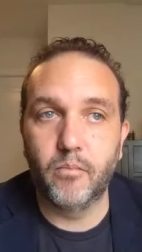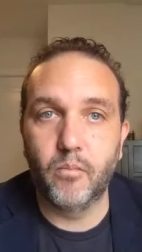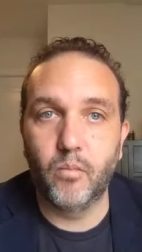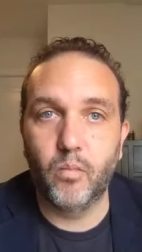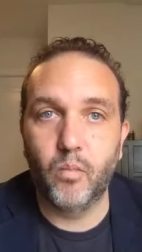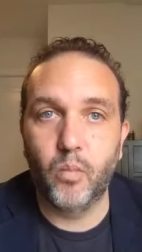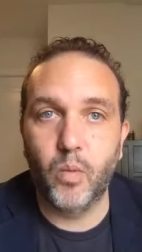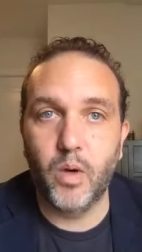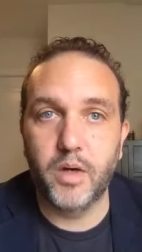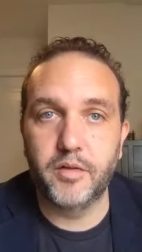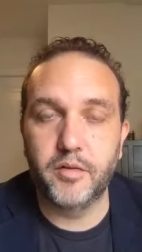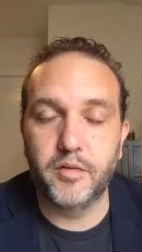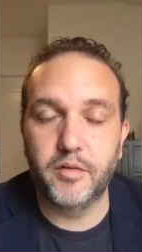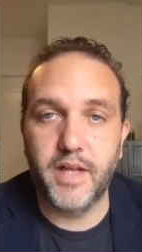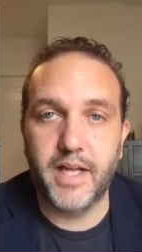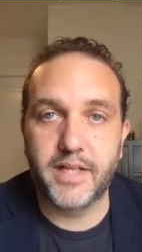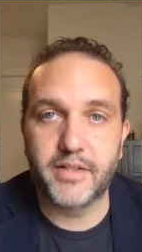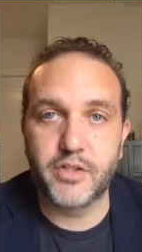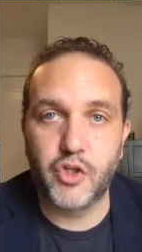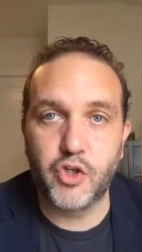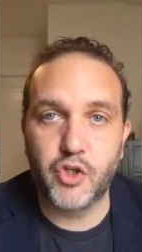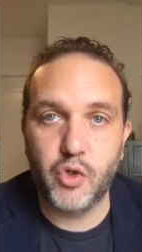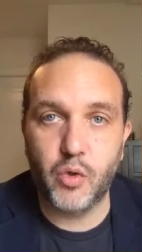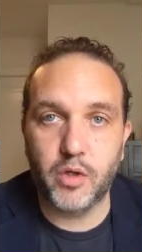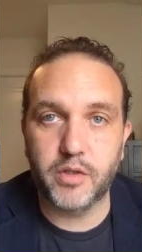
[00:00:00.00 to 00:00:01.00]
whether
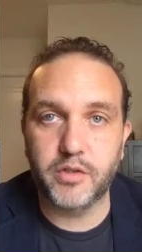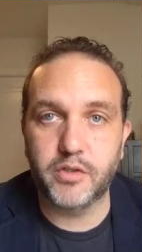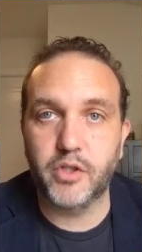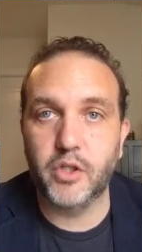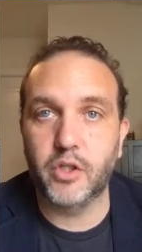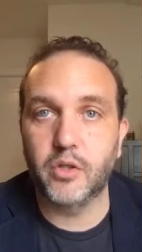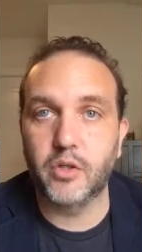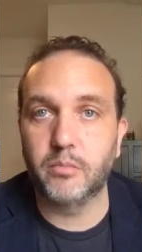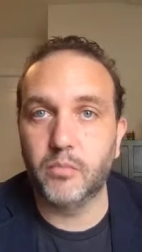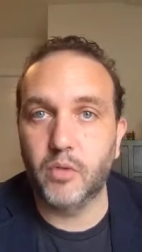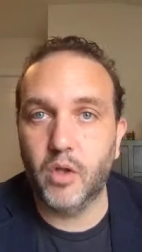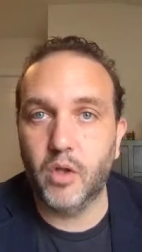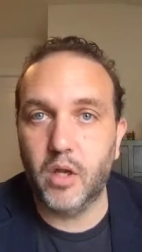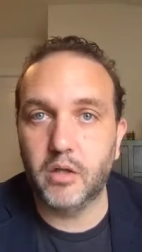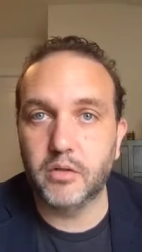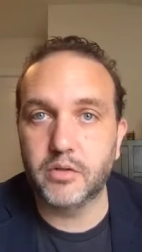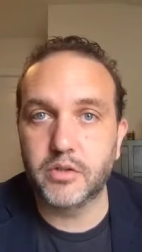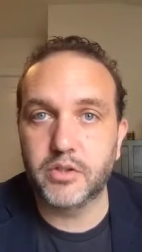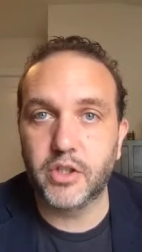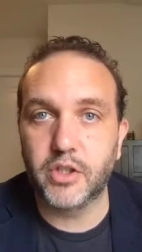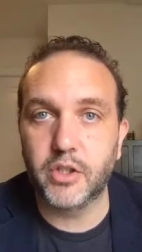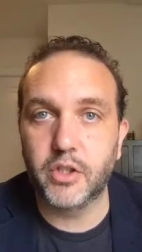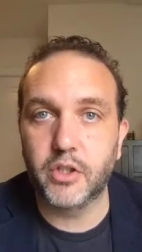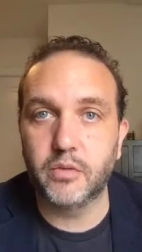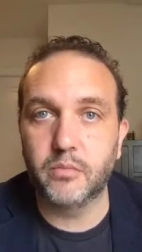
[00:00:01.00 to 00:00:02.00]
that's short-term,
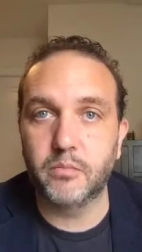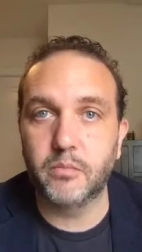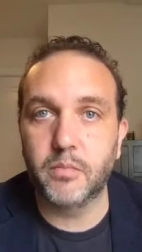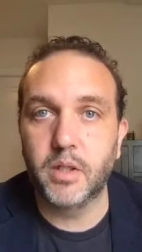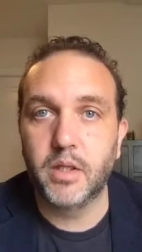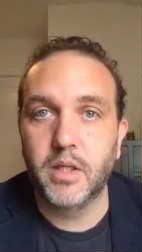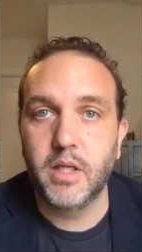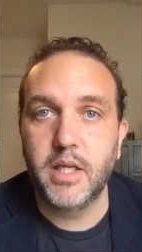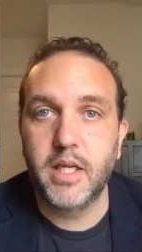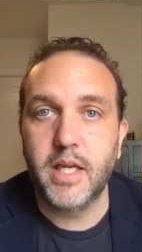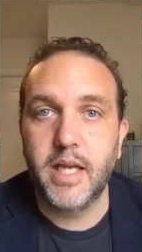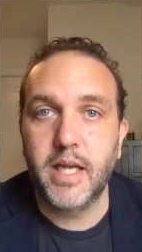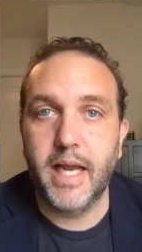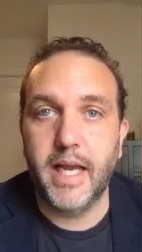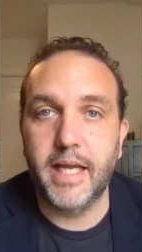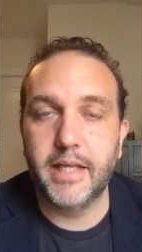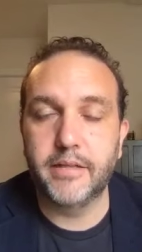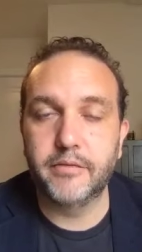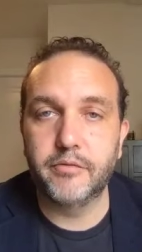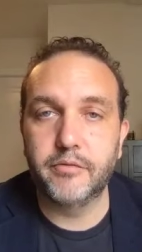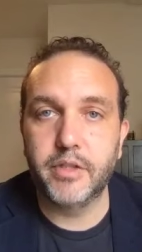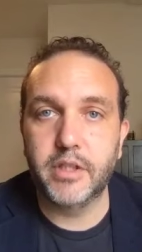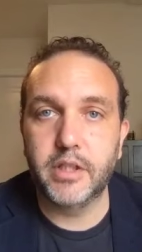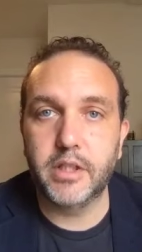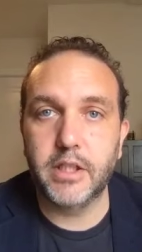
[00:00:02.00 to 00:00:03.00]
long-term,
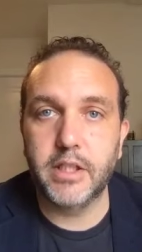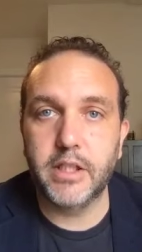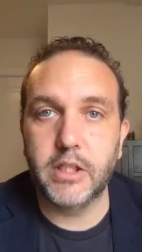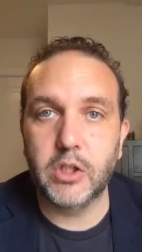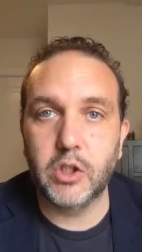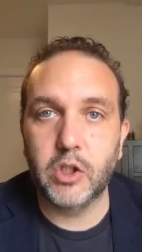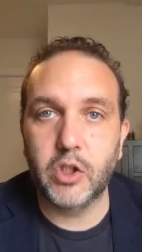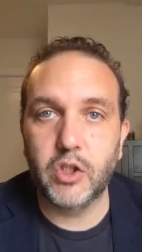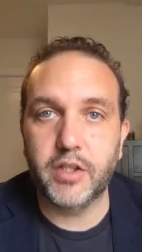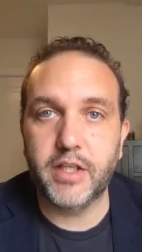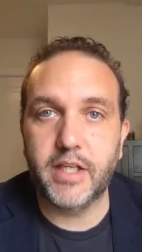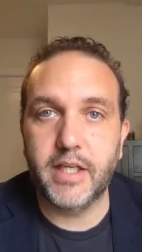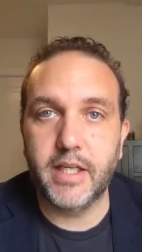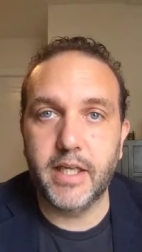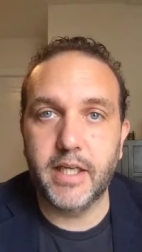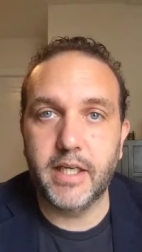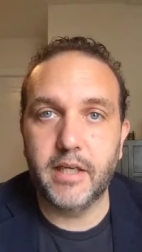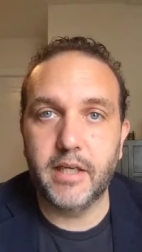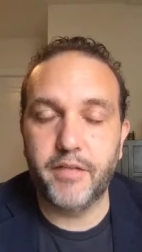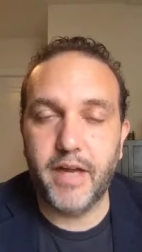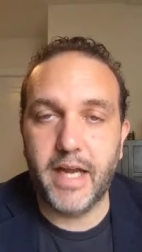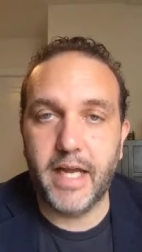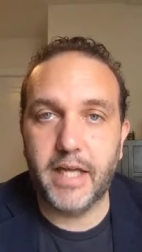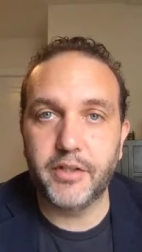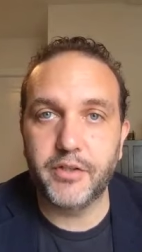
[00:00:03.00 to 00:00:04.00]
and really look and
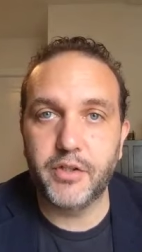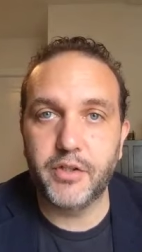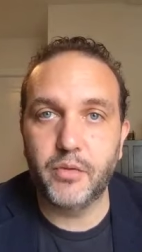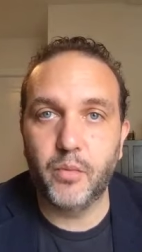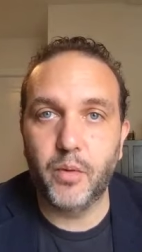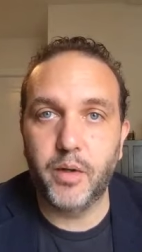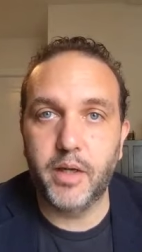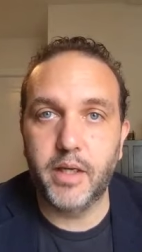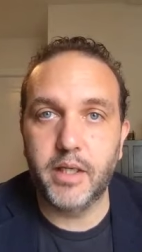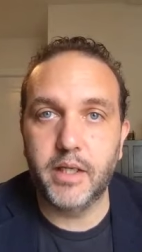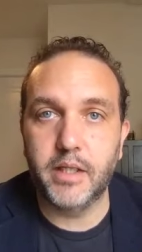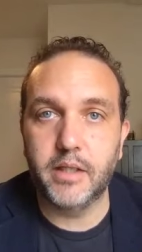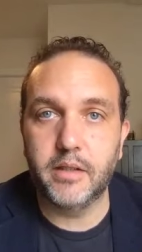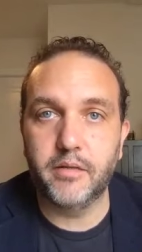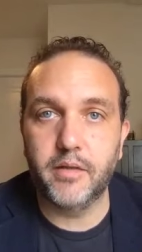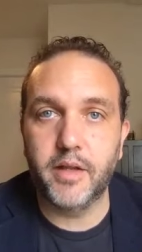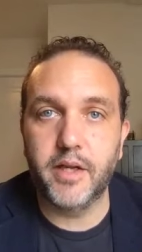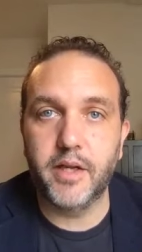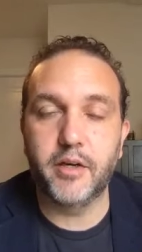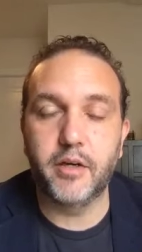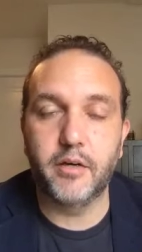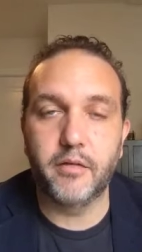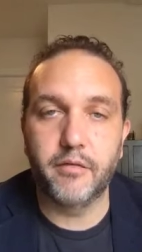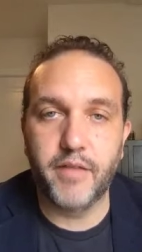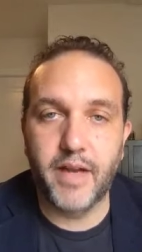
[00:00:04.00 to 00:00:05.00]
evaluate
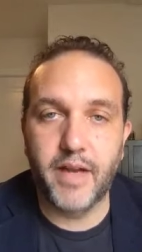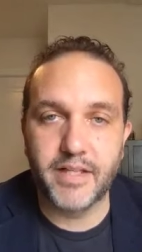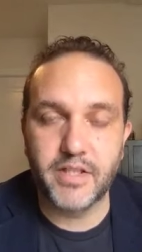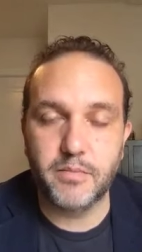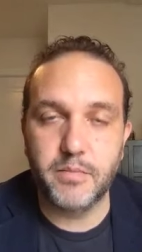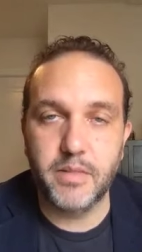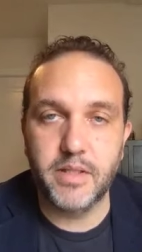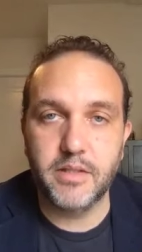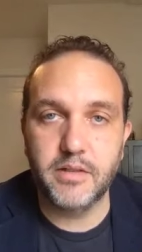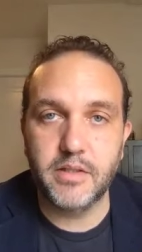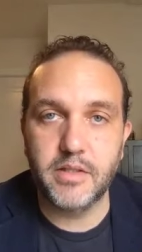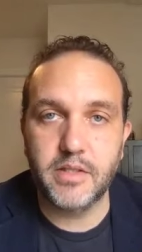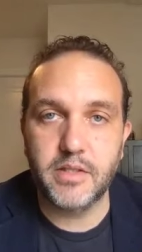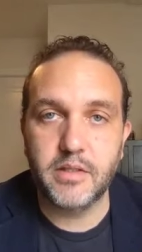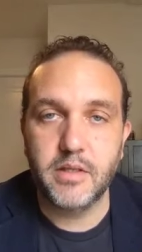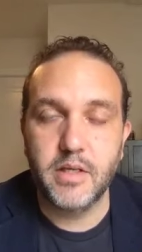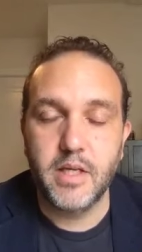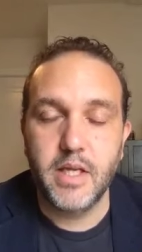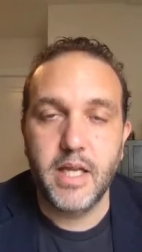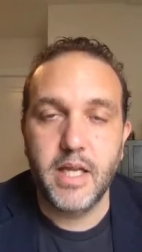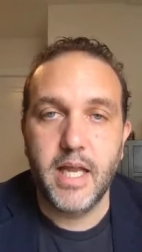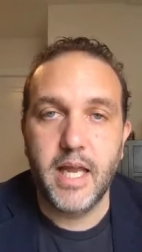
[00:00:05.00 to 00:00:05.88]
their investments.